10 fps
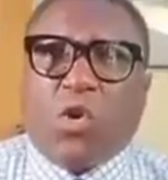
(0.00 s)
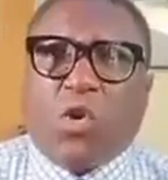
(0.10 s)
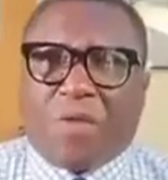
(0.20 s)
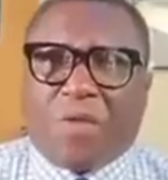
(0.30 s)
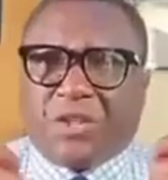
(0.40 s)

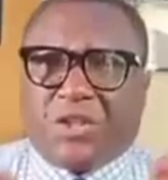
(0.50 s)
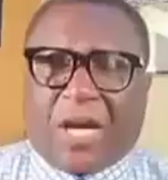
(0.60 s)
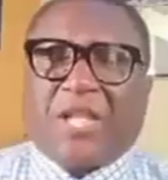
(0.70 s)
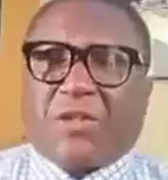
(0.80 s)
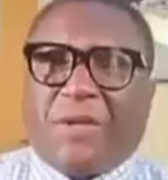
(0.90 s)
when the
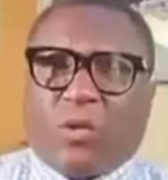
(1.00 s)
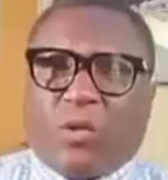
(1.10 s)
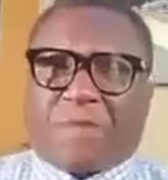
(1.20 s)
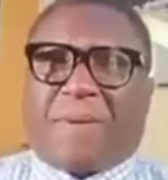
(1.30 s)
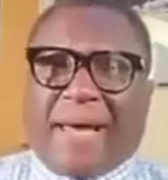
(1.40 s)
judgment
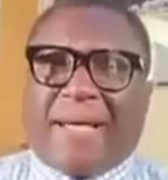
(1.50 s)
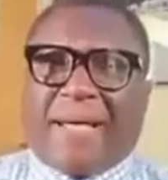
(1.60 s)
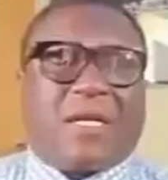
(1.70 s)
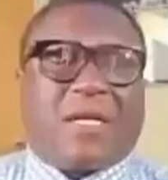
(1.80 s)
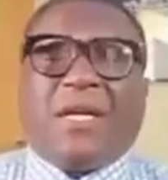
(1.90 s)
was
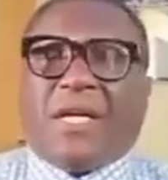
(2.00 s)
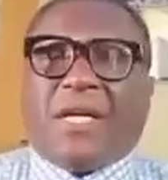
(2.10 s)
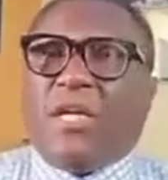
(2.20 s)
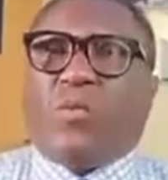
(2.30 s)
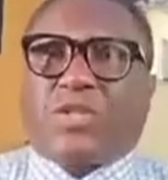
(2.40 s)
passed,
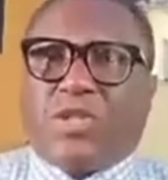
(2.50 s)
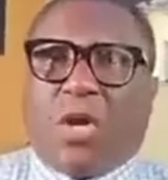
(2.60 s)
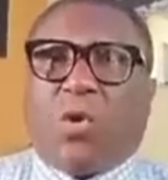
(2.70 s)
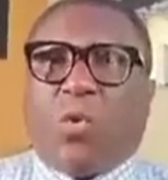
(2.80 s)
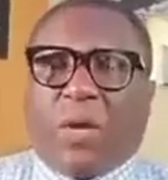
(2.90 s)
he was
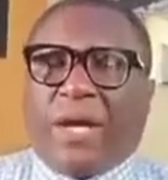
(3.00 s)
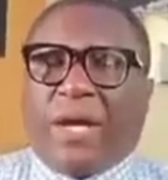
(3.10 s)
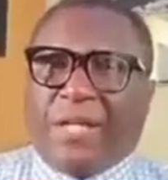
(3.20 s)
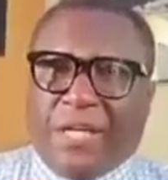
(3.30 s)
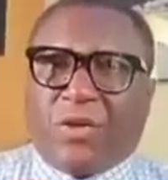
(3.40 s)

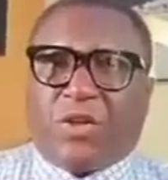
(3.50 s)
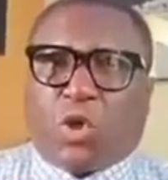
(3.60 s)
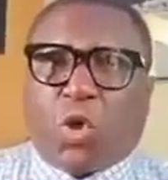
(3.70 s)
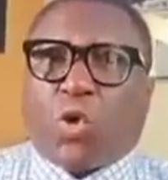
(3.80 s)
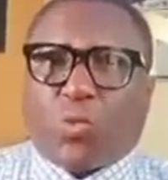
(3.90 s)
nowhere near the
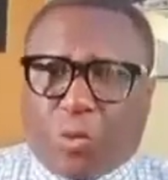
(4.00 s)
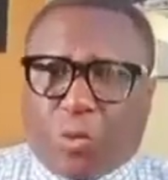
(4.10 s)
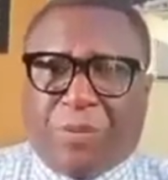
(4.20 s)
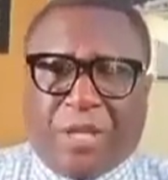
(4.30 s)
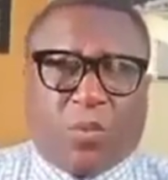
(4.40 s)
courtroom. He